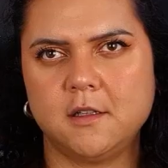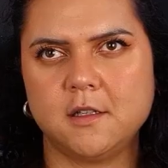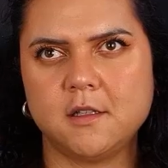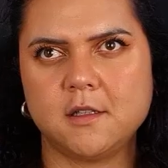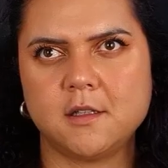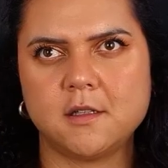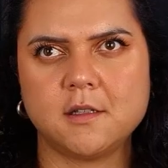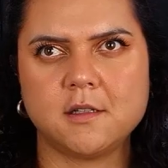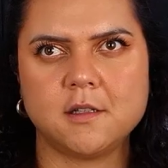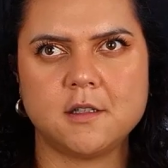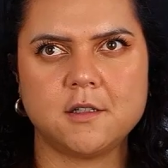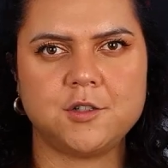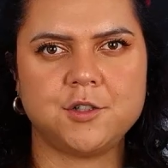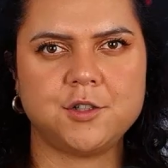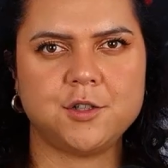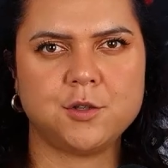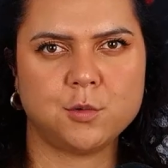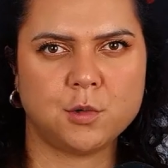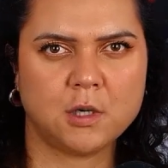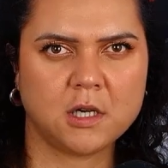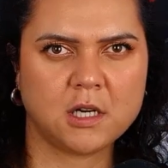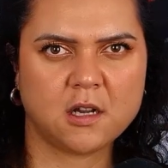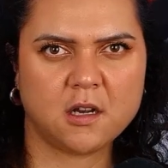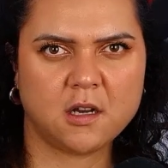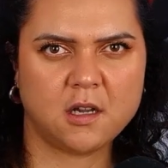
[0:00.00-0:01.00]
This is a shoe
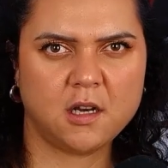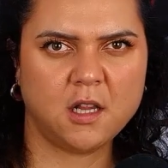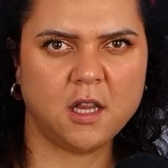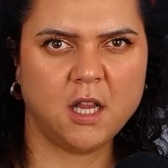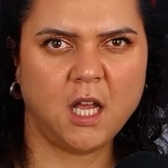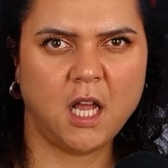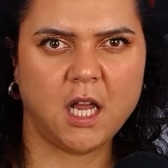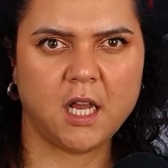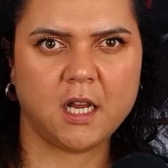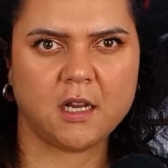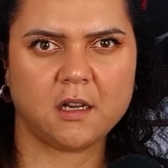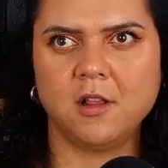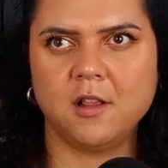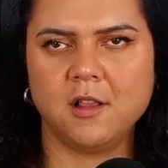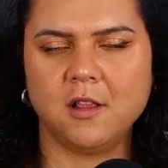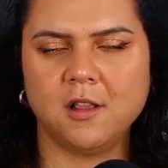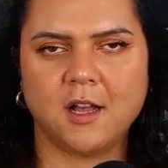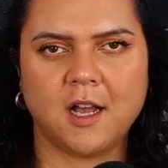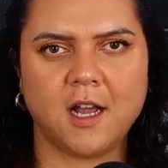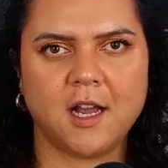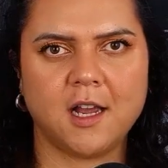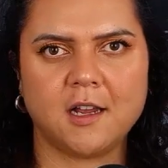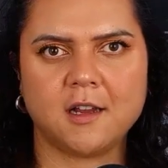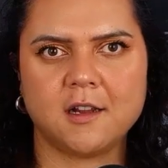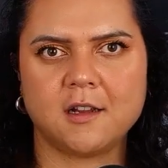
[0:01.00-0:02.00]
I kind of
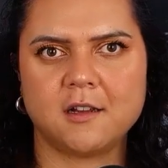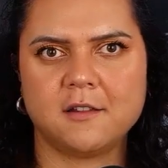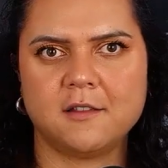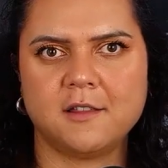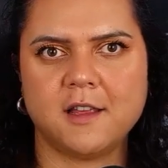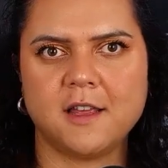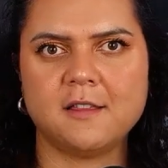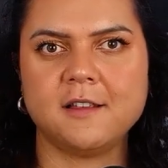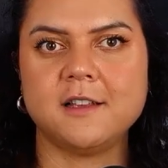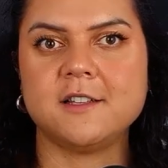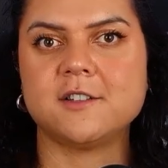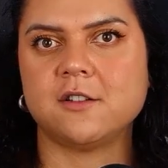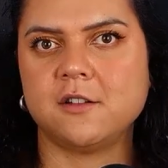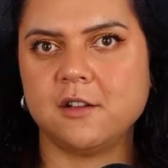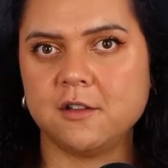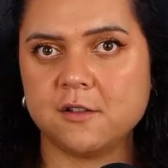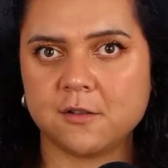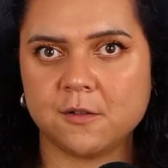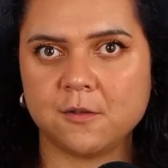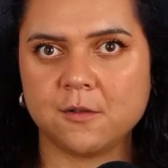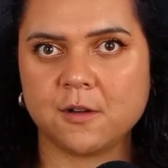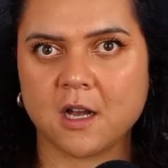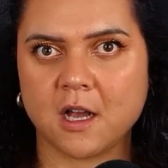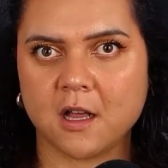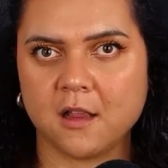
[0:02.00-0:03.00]
like that there's only
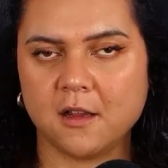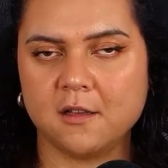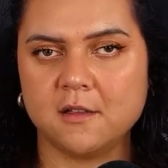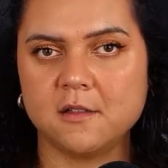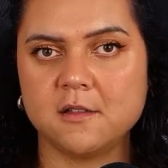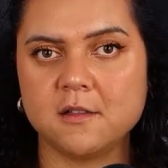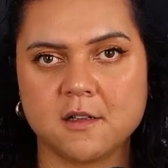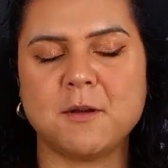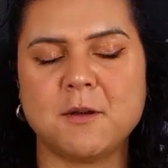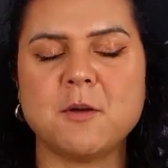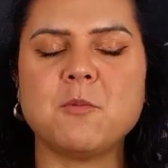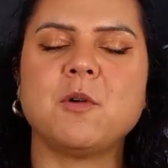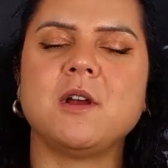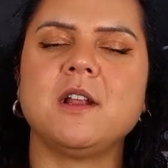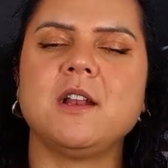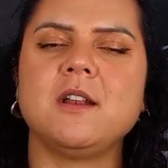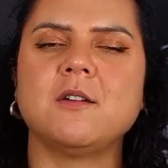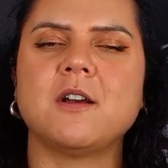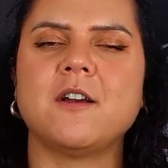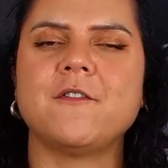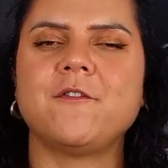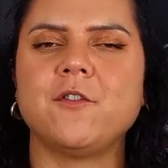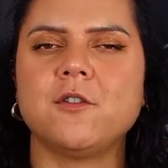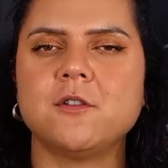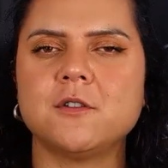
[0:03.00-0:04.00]
2 colours. But when
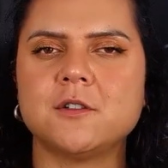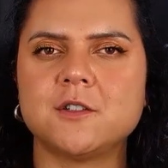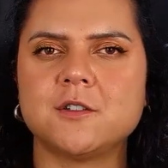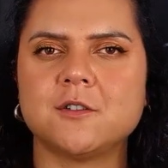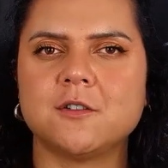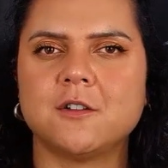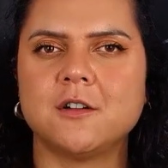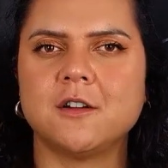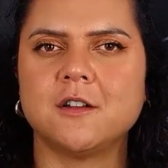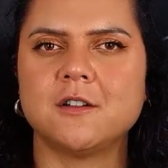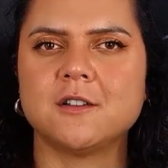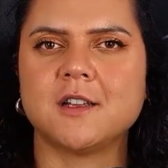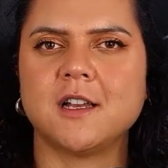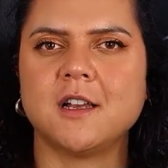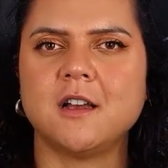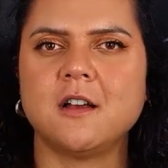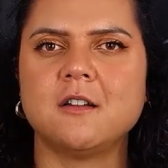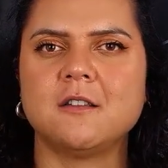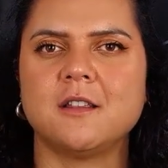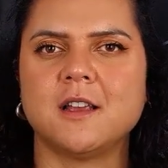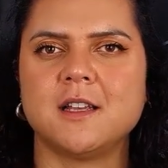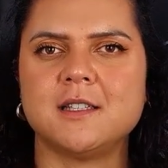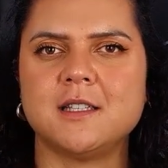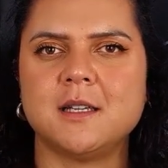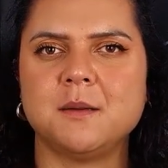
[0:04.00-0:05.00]
I first saw it, I was like, oh,
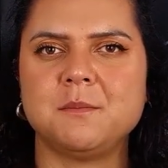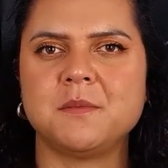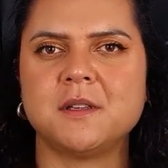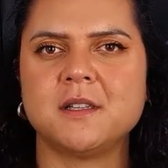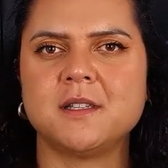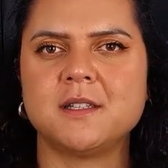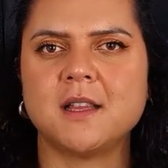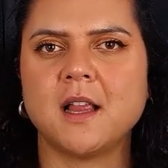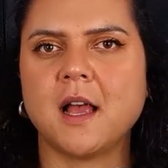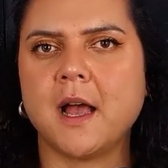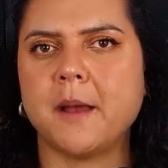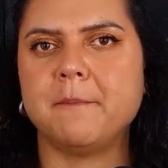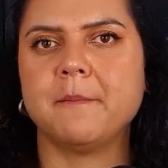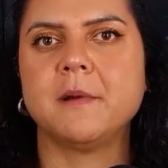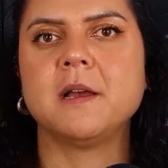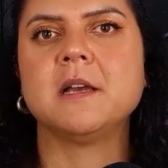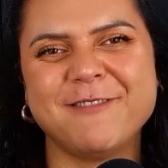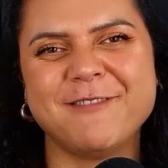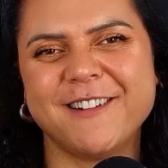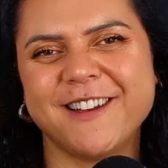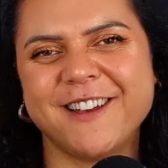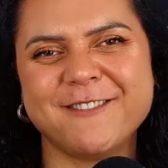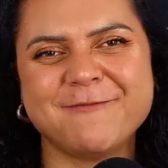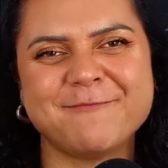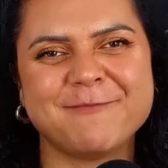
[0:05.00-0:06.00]
that's definitely slime.
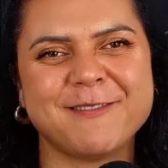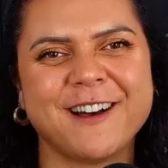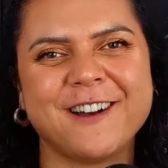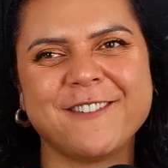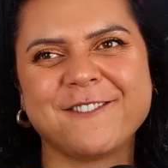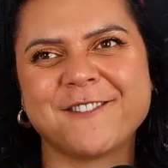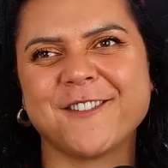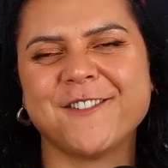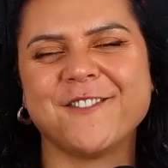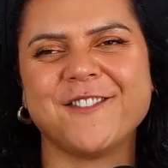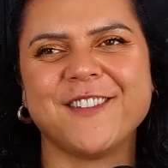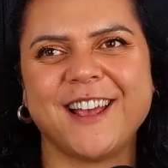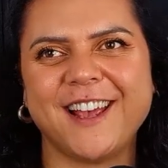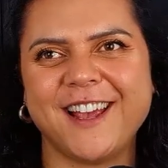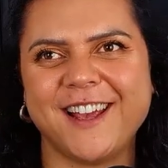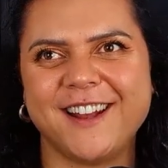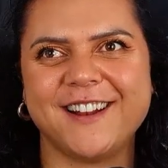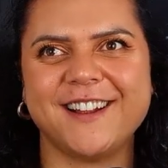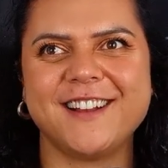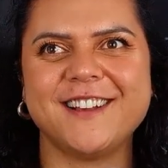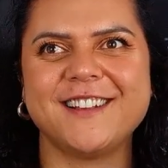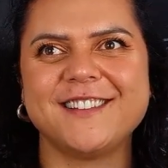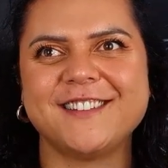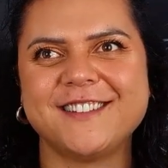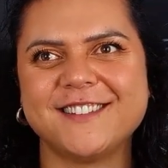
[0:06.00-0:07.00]
But apart from
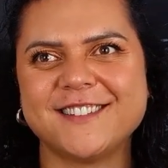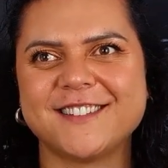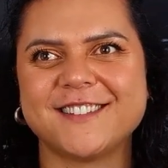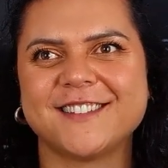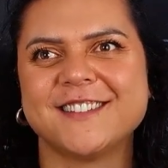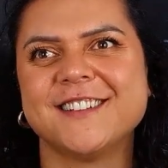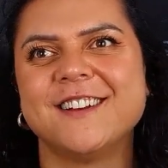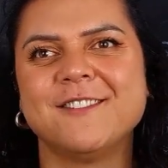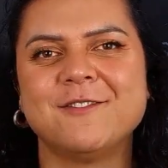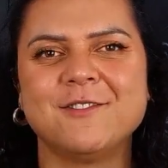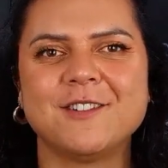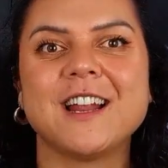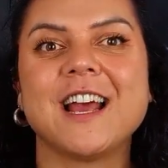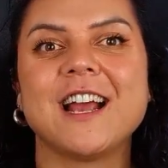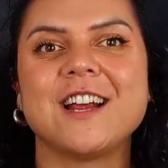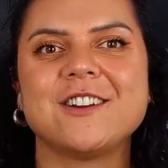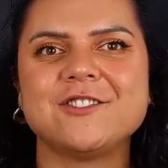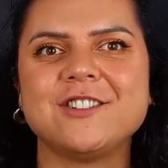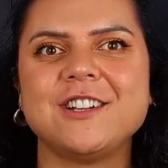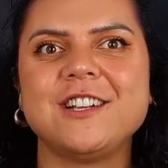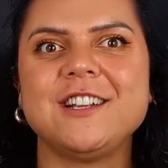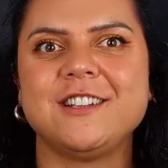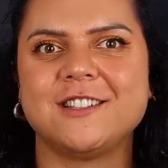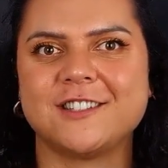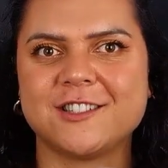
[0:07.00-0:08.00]
that, when I
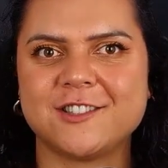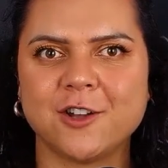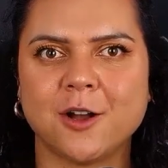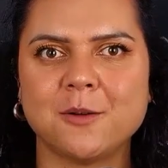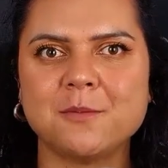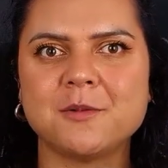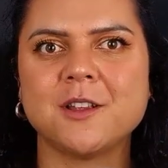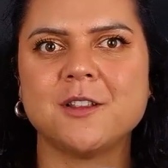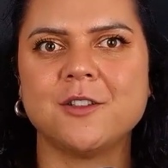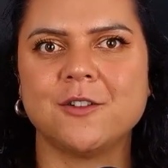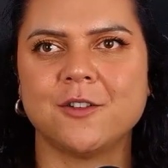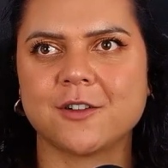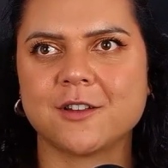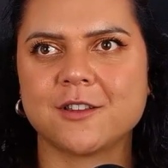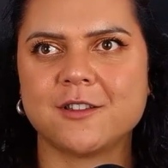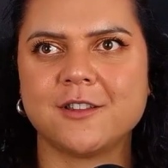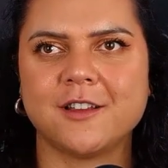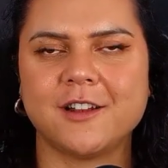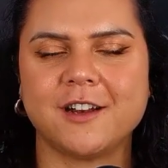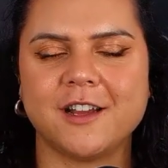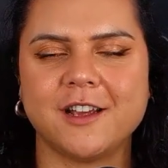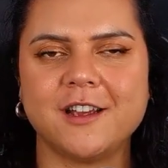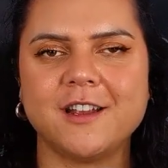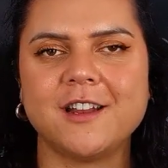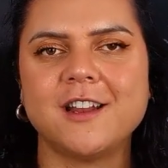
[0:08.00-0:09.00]
actually stopped and looked
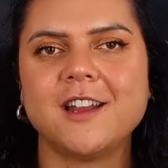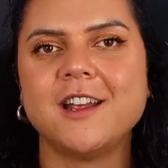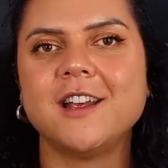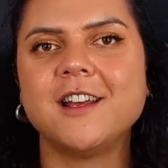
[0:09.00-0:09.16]
at it,